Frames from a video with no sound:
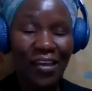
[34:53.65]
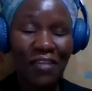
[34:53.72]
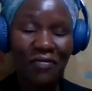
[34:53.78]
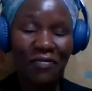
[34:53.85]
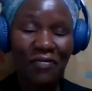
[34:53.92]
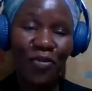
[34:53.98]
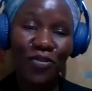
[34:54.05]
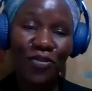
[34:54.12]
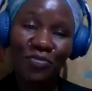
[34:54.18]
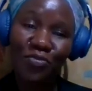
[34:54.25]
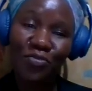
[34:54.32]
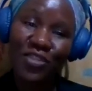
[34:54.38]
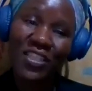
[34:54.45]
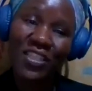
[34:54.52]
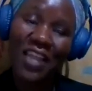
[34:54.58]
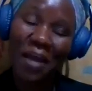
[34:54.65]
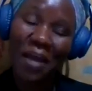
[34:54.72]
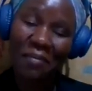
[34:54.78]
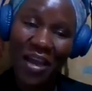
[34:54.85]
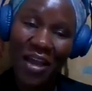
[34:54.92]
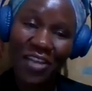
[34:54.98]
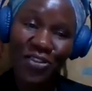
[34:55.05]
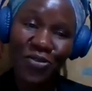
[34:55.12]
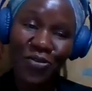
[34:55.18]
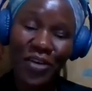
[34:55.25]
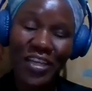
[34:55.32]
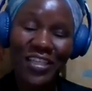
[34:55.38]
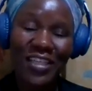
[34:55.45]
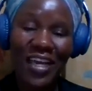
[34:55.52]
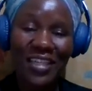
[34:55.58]
If I was put in a match where
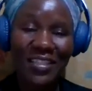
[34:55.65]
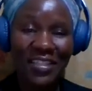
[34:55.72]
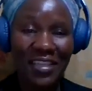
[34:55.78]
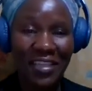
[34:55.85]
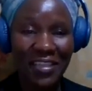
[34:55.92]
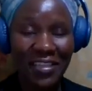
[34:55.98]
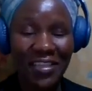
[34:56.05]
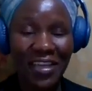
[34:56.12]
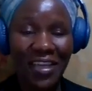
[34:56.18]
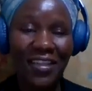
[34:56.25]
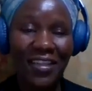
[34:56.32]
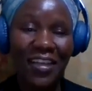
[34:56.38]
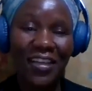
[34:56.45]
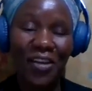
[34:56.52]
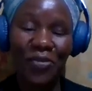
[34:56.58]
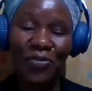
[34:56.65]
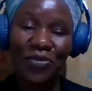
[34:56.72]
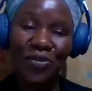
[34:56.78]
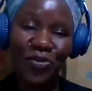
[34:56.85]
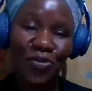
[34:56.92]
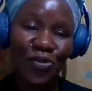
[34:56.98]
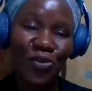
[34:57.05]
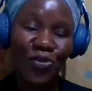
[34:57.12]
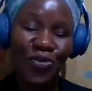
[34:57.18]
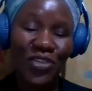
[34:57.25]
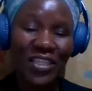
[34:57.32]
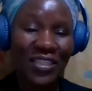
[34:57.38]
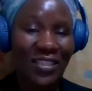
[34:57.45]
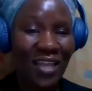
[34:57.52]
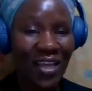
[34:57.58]
it has rained and then I was told to
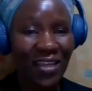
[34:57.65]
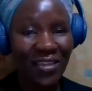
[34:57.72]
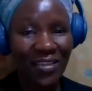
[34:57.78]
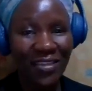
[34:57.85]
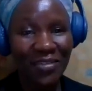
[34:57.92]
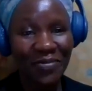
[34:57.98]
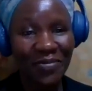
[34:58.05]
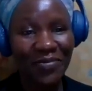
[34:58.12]
decide,